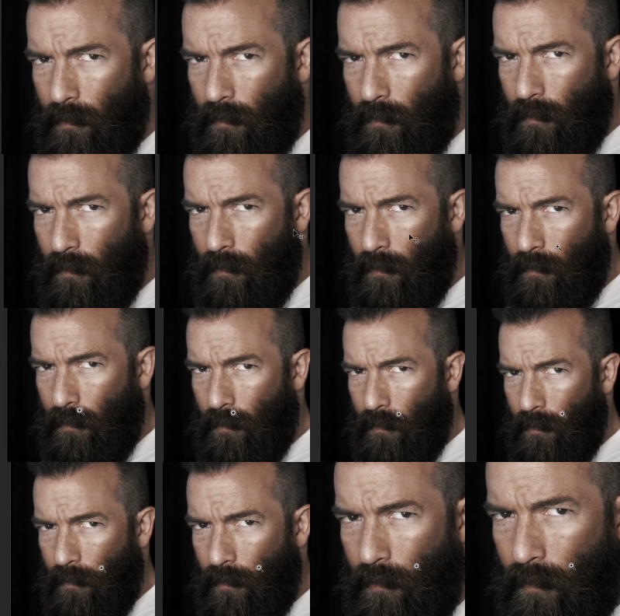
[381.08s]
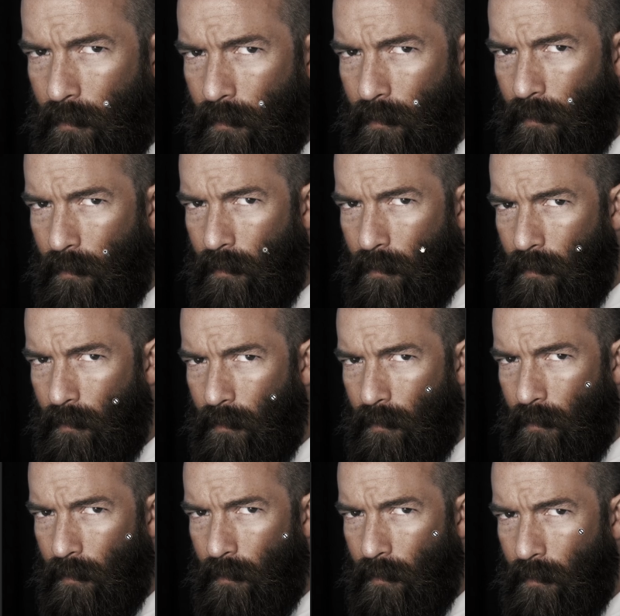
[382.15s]
I think that's a nice sharpening
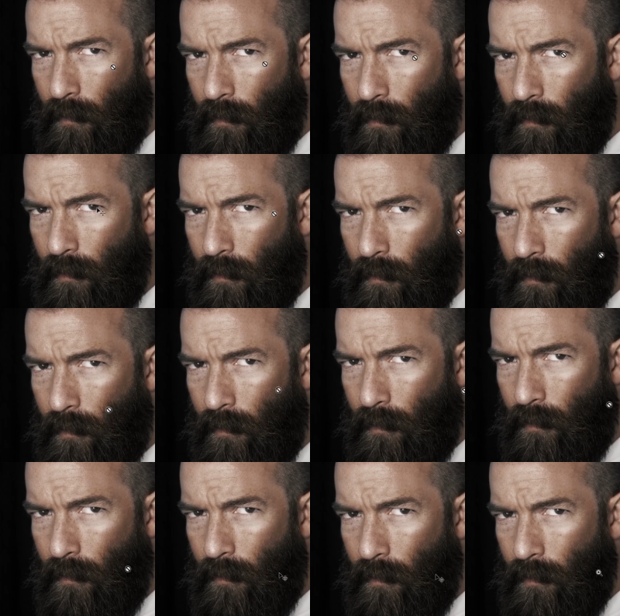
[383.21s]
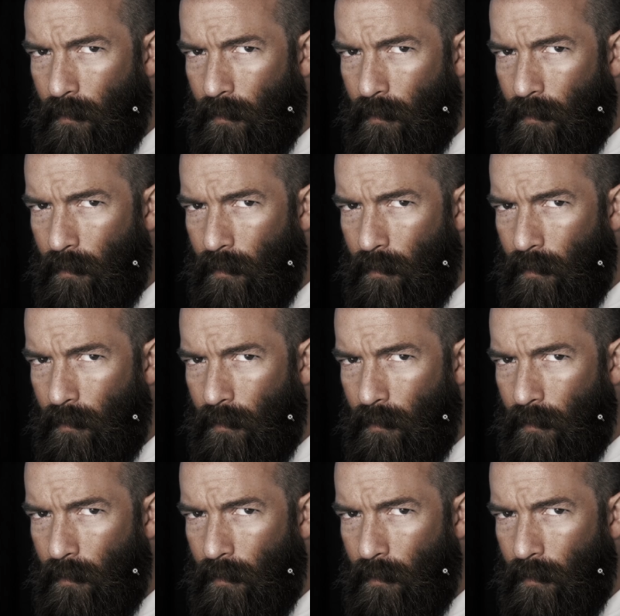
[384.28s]
effect. And now